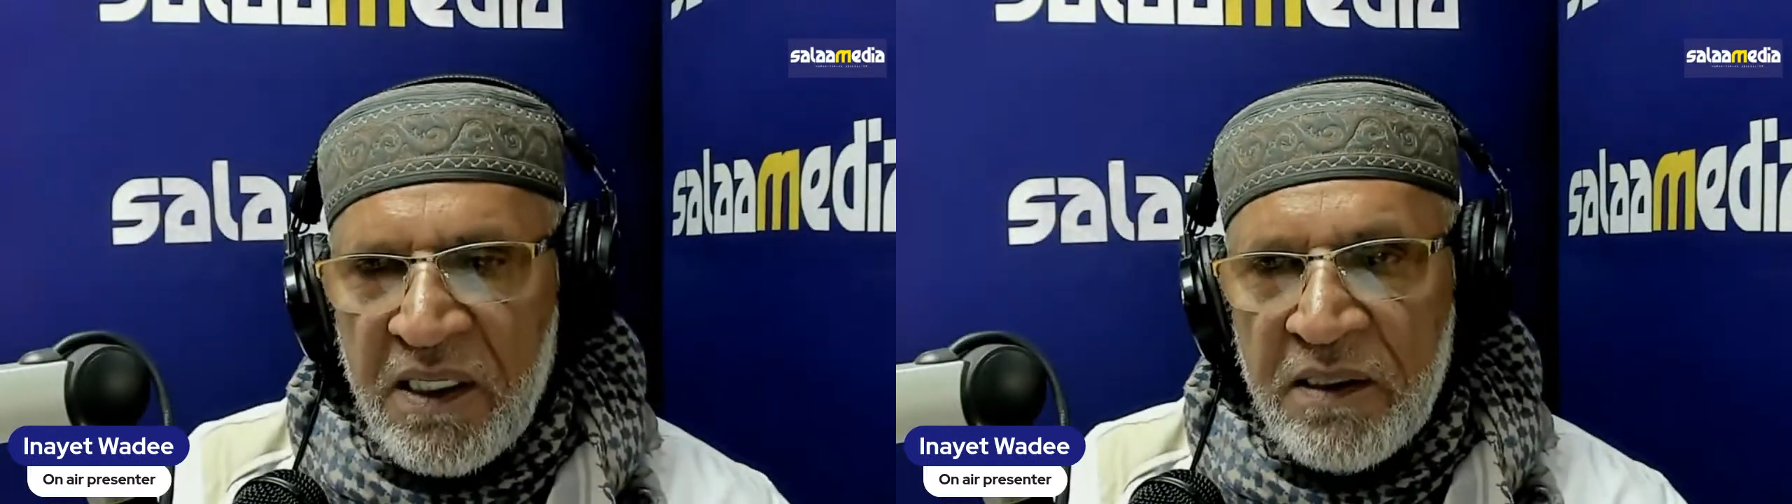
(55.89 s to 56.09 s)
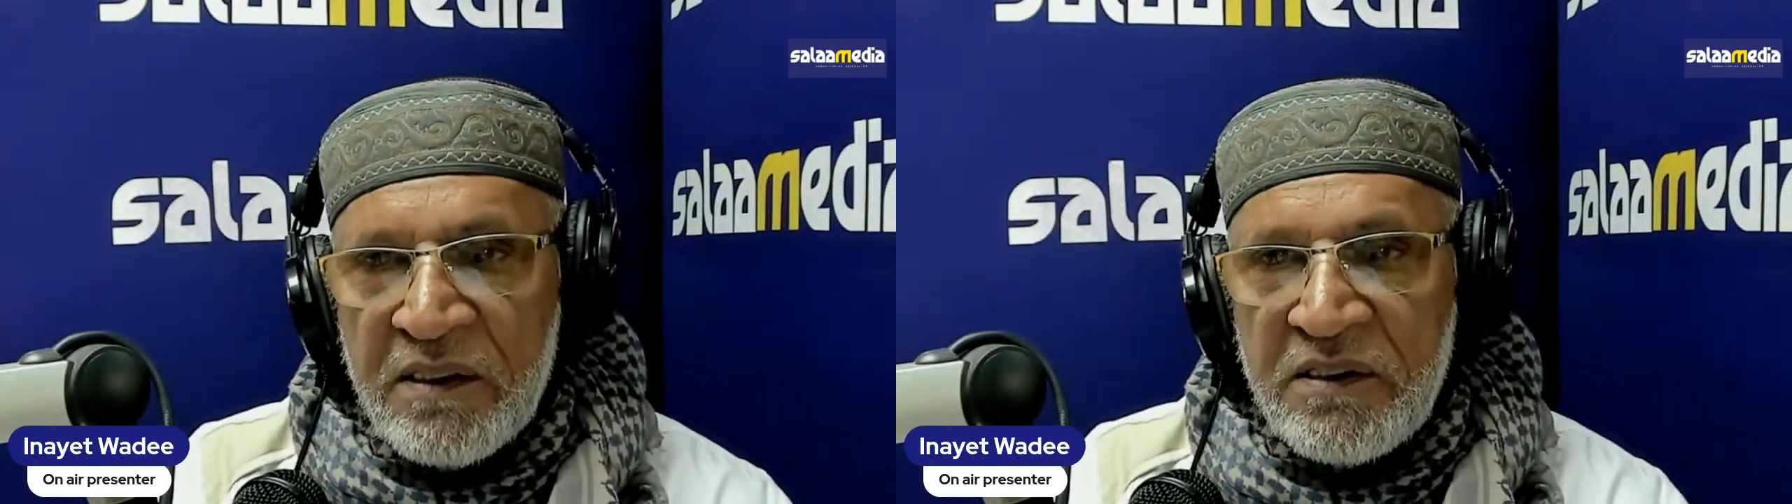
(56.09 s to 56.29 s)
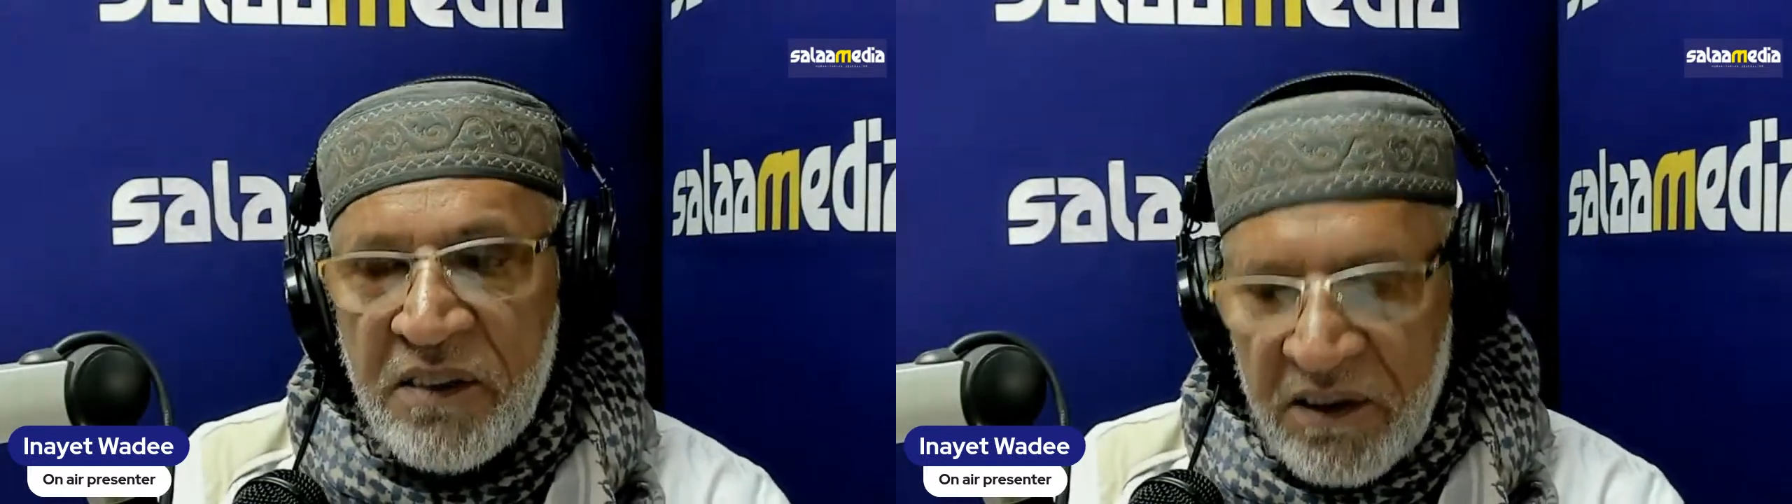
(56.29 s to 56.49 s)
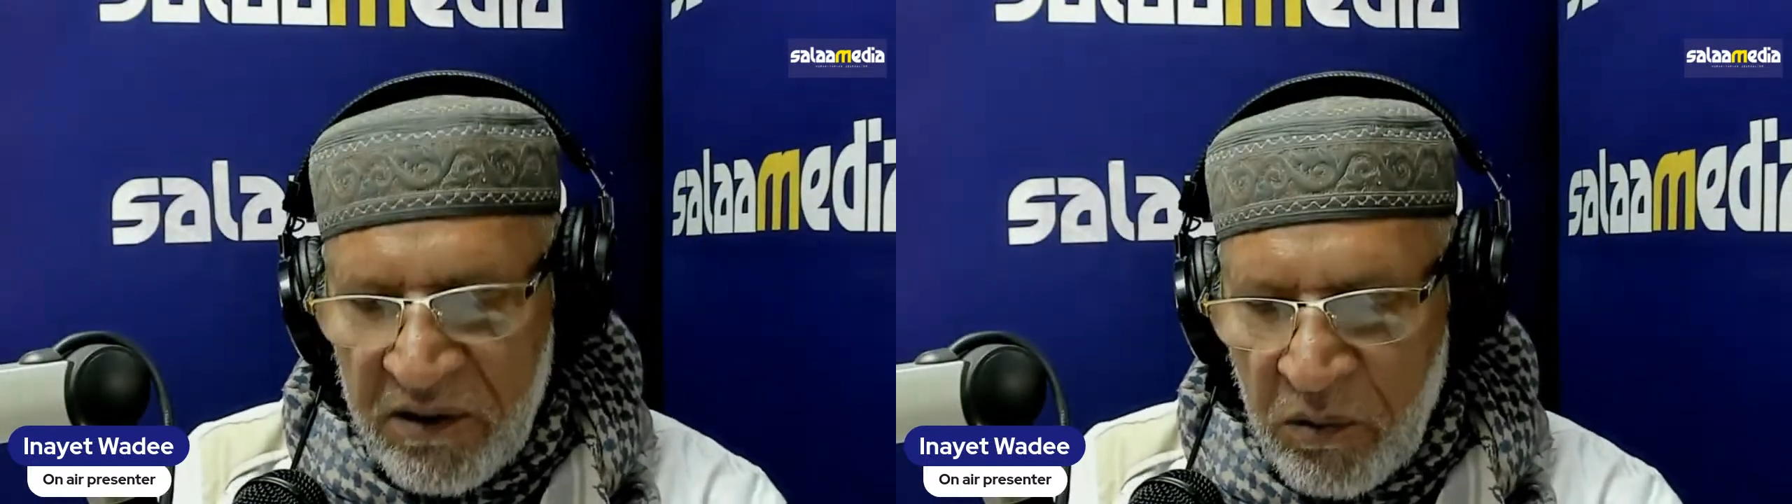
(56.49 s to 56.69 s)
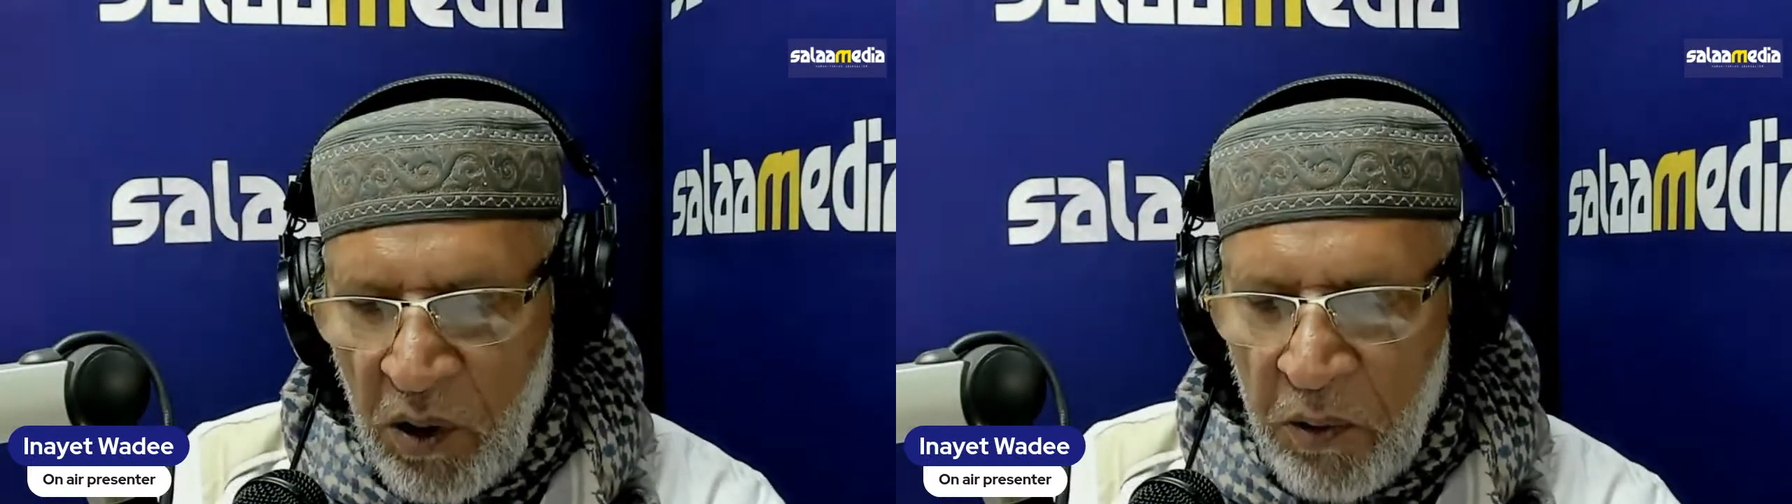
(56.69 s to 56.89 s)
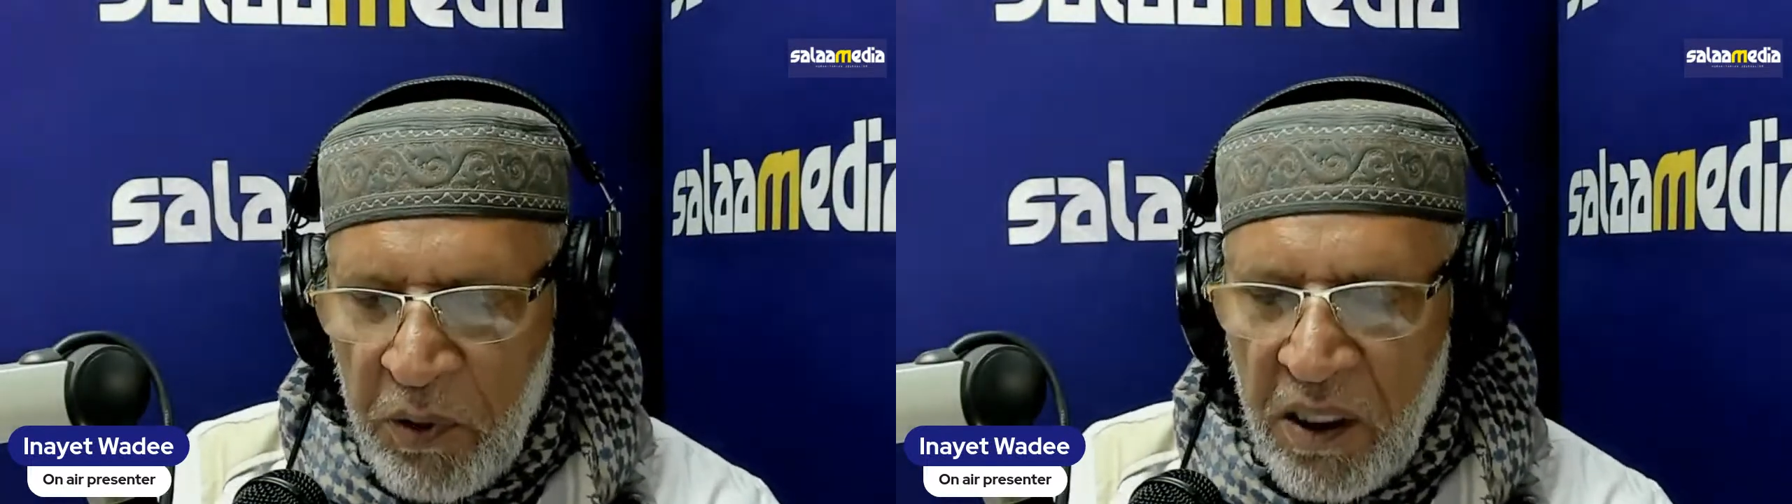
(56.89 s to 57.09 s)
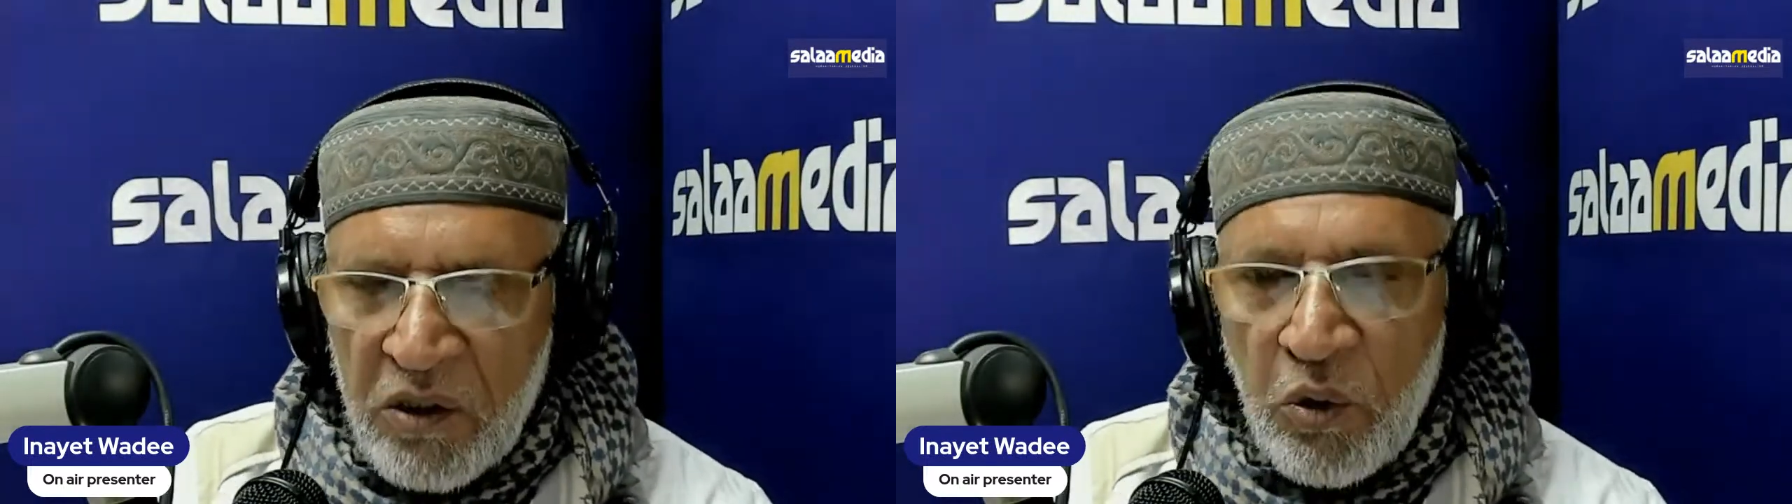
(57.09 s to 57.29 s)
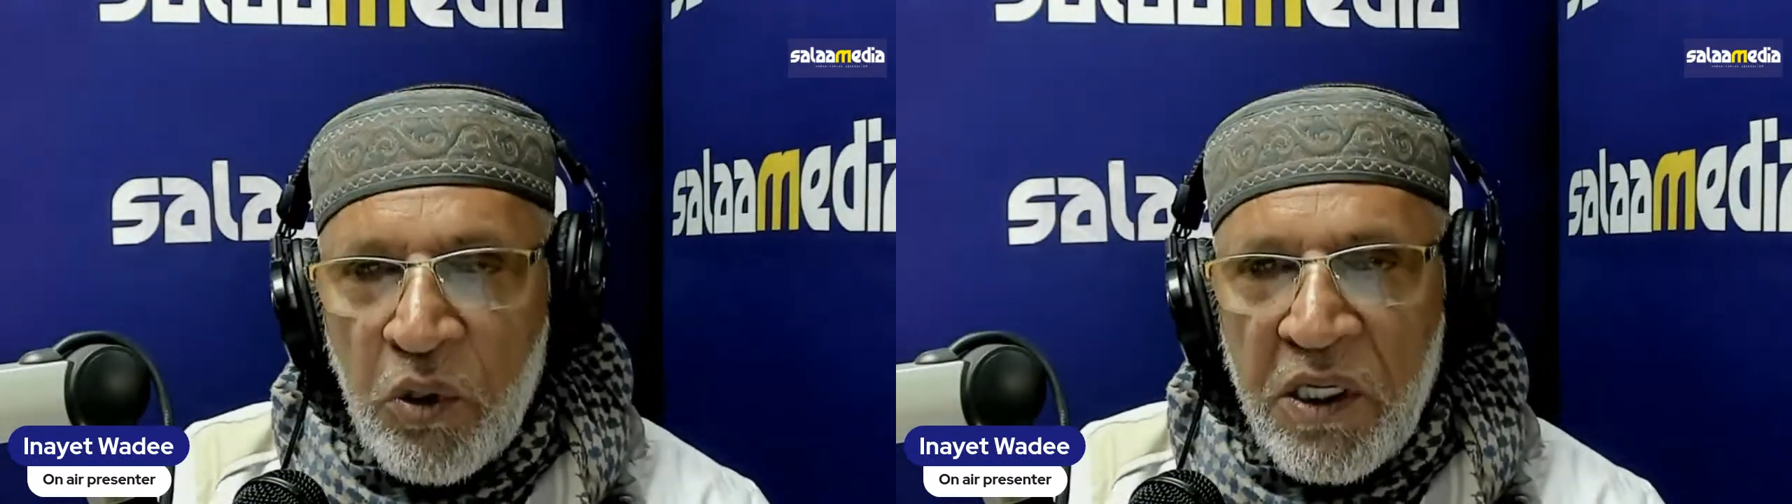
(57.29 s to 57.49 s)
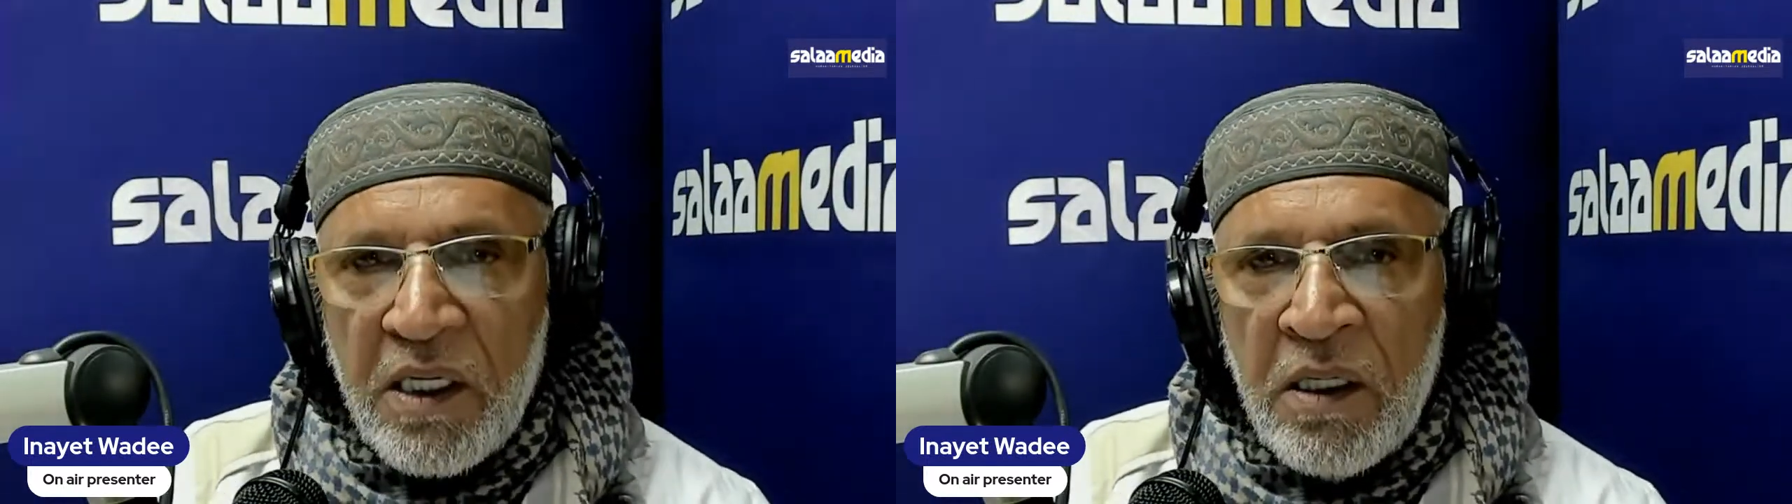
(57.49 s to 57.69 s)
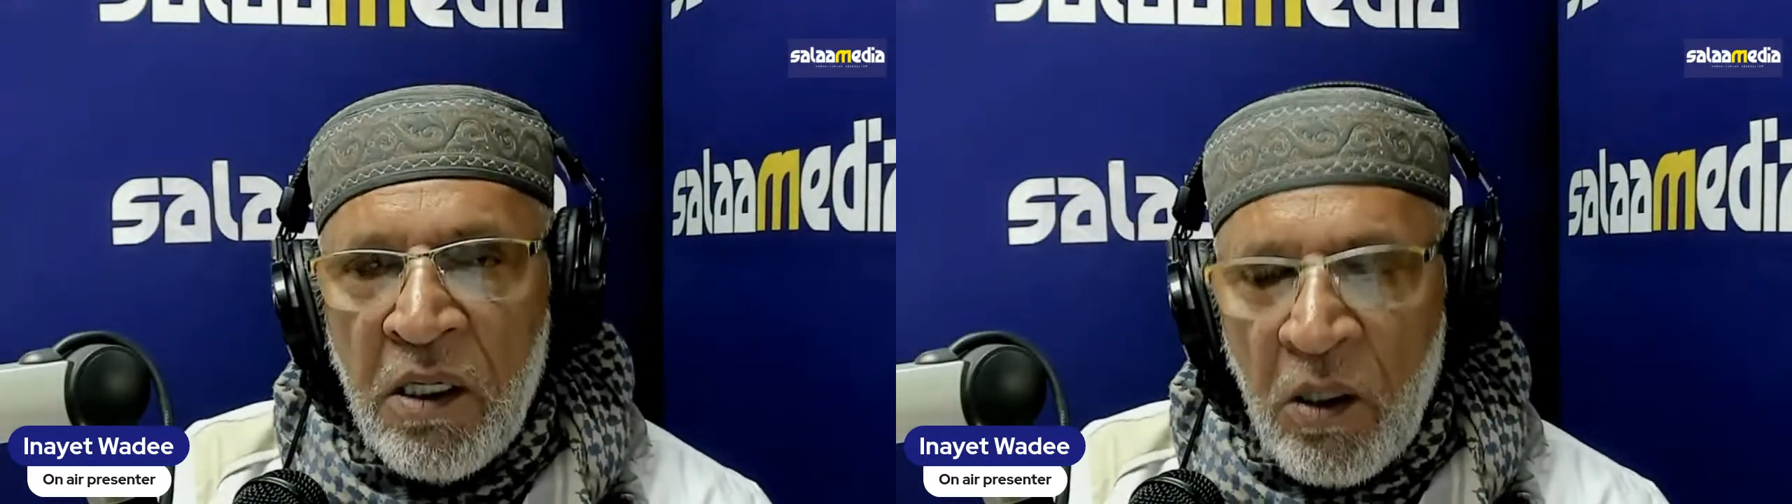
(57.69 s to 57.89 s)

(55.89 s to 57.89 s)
And this is the reason why we are talking